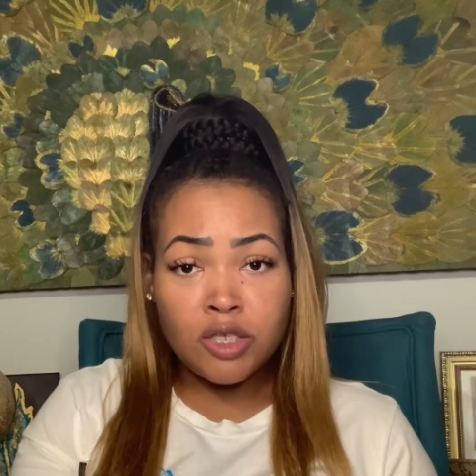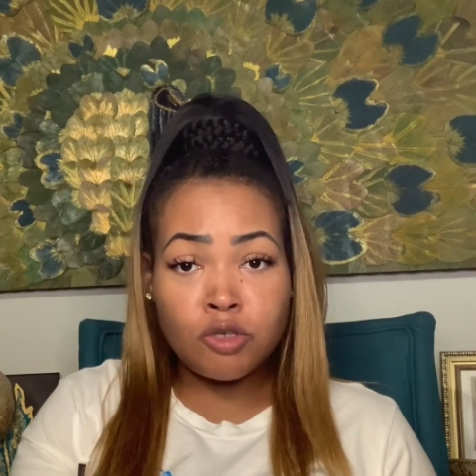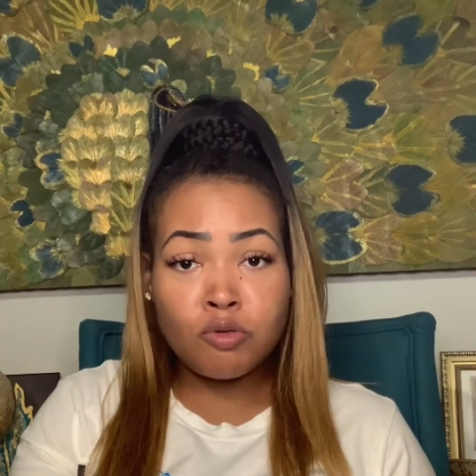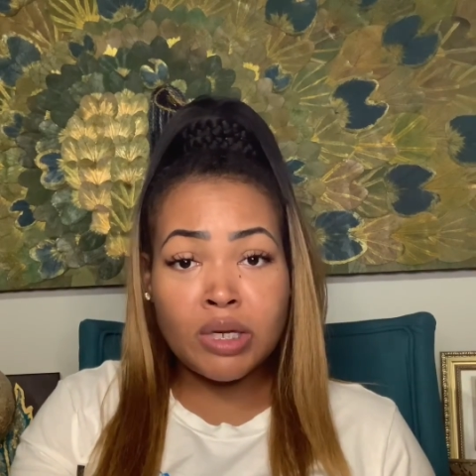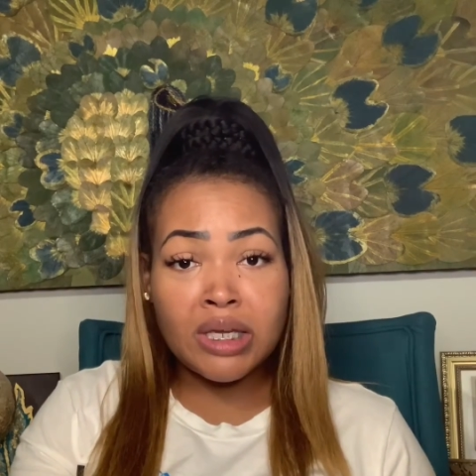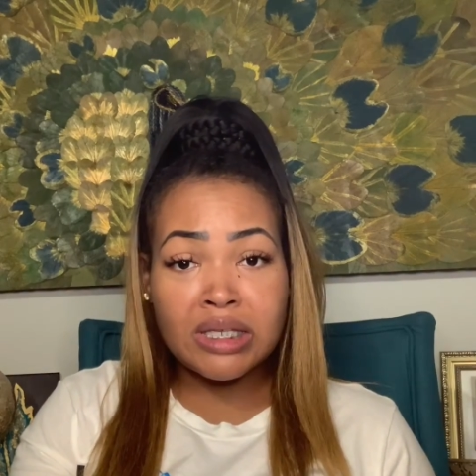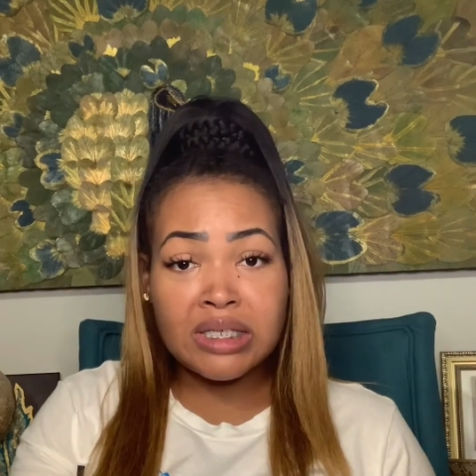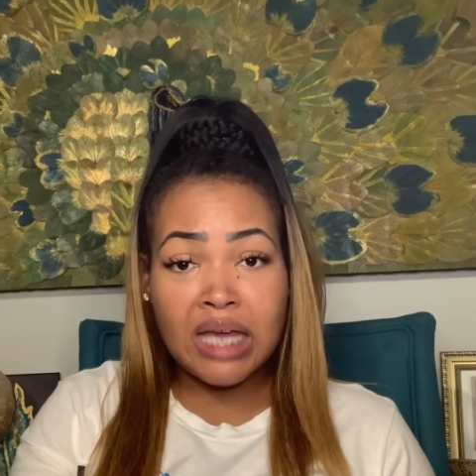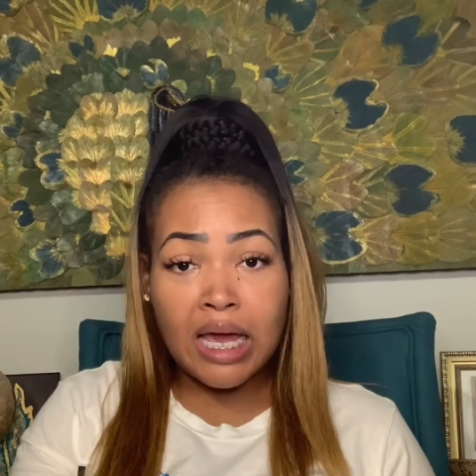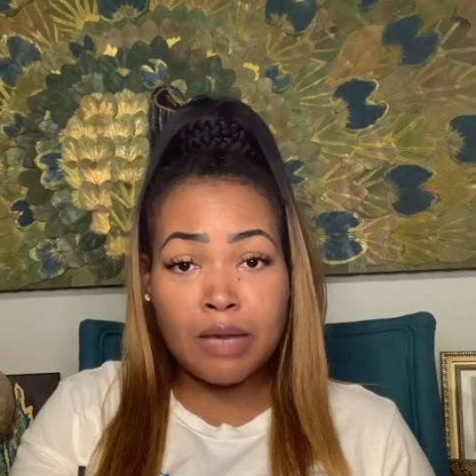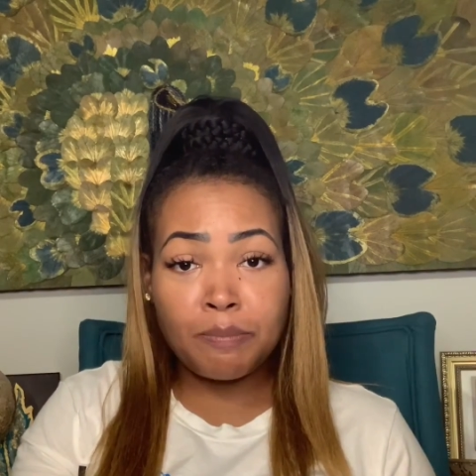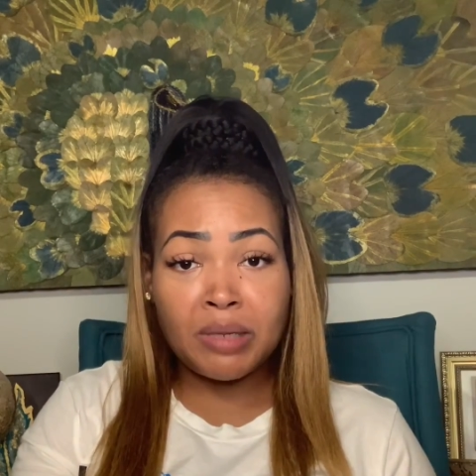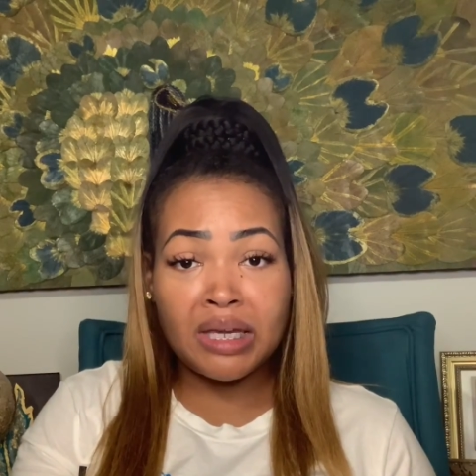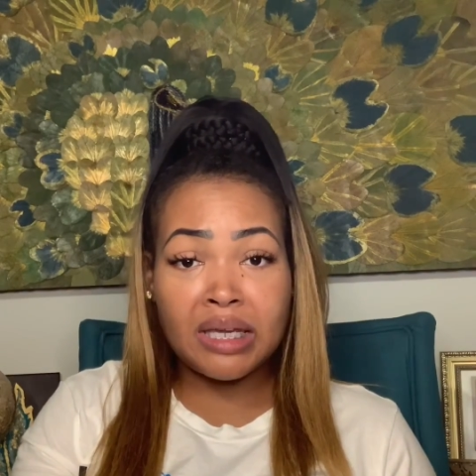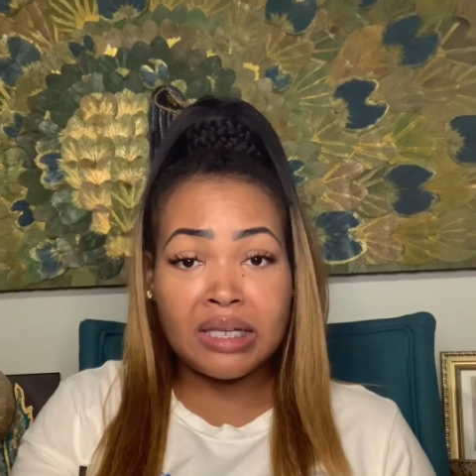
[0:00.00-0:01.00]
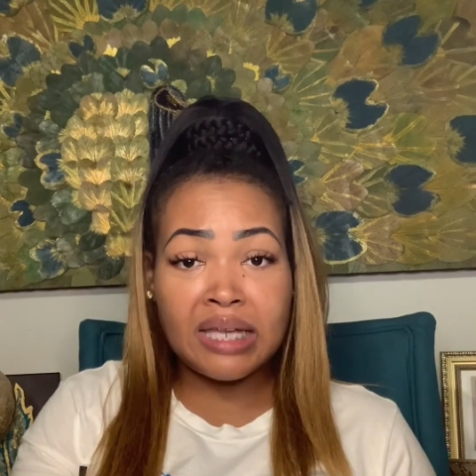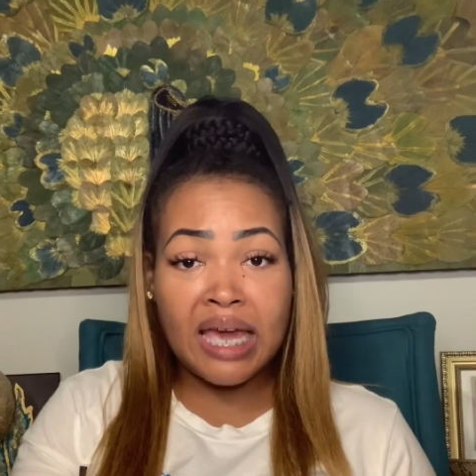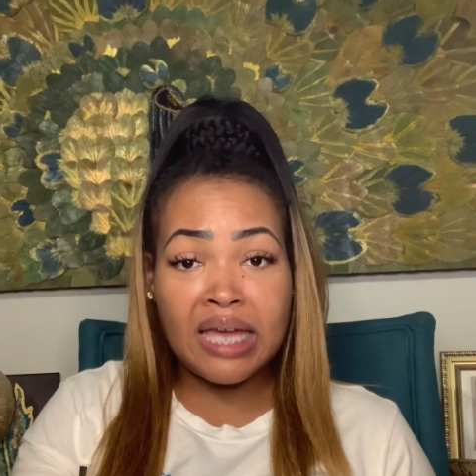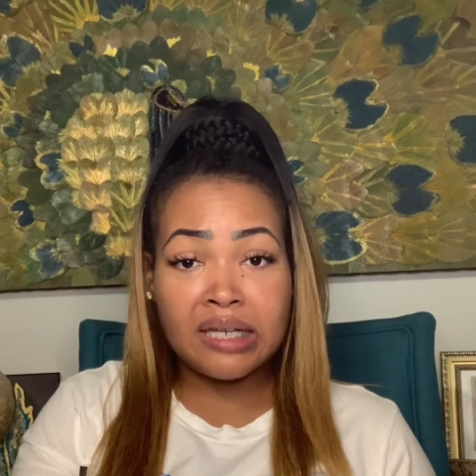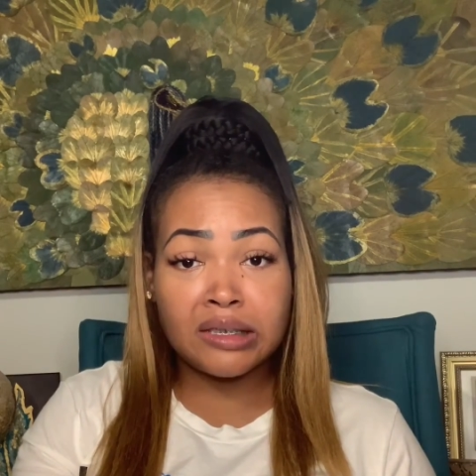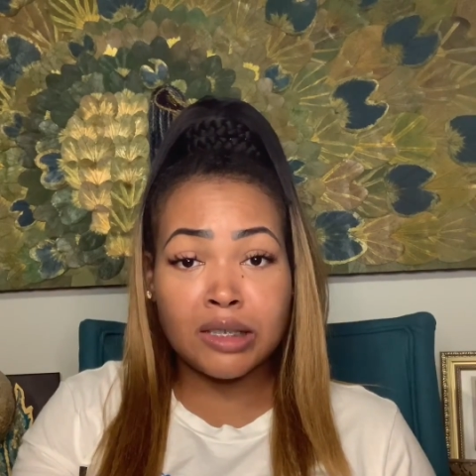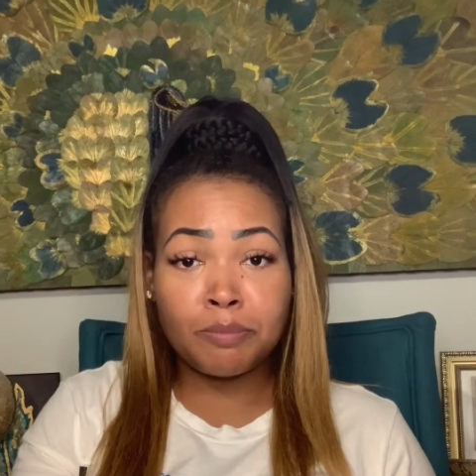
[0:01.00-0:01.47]
you can type in
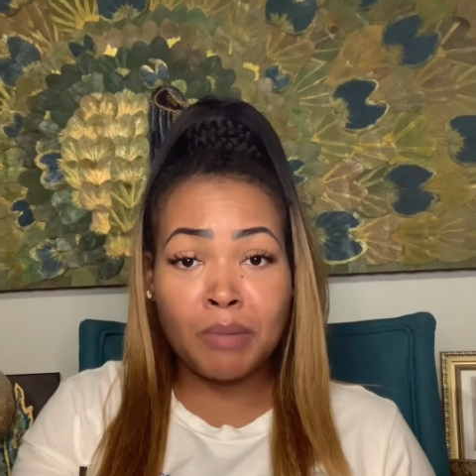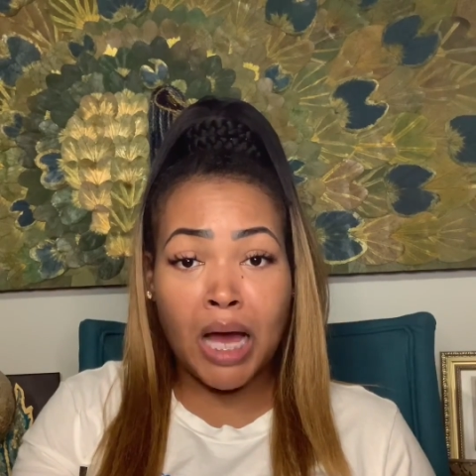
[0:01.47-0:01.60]
Natalie